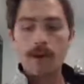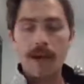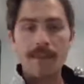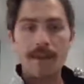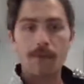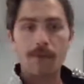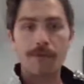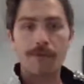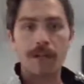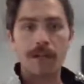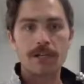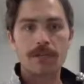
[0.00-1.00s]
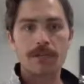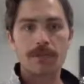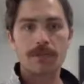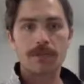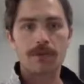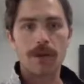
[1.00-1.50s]
And then we finish
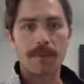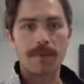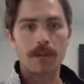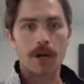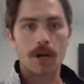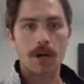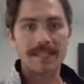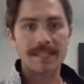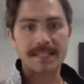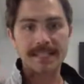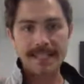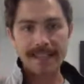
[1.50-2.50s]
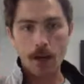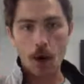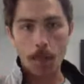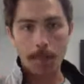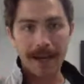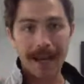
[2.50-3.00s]
trumpets on our C
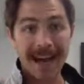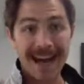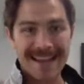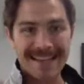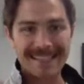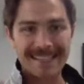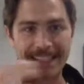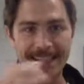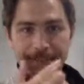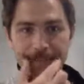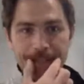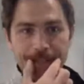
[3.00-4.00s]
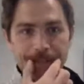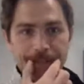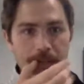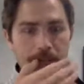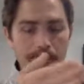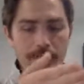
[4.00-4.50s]
open, high C, very
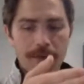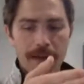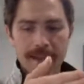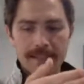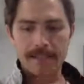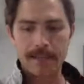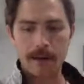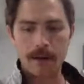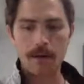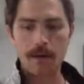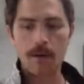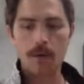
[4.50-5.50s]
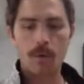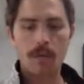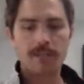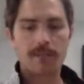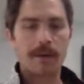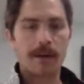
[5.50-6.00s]
firm, fast air,
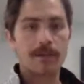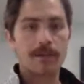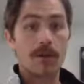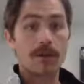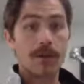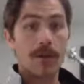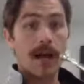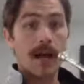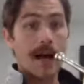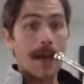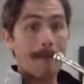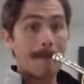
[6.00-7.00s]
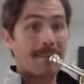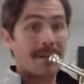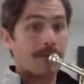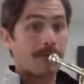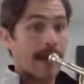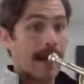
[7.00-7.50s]
which is baritones, your high B
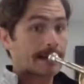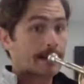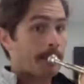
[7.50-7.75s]
flat.